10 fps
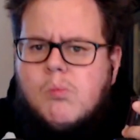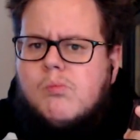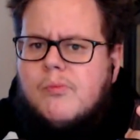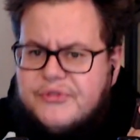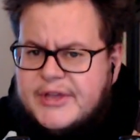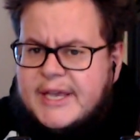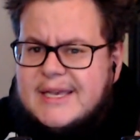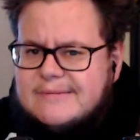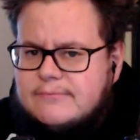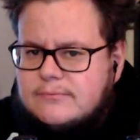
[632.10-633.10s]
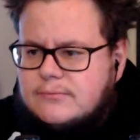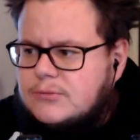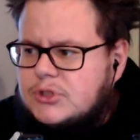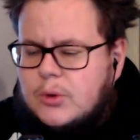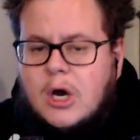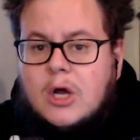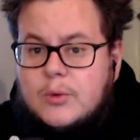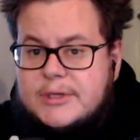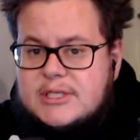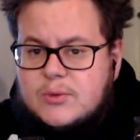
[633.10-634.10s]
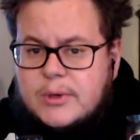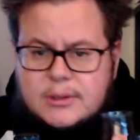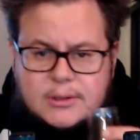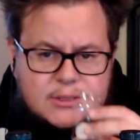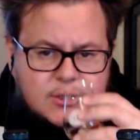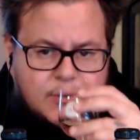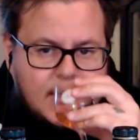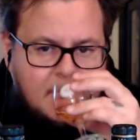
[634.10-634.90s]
tea going on with this one. So yeah.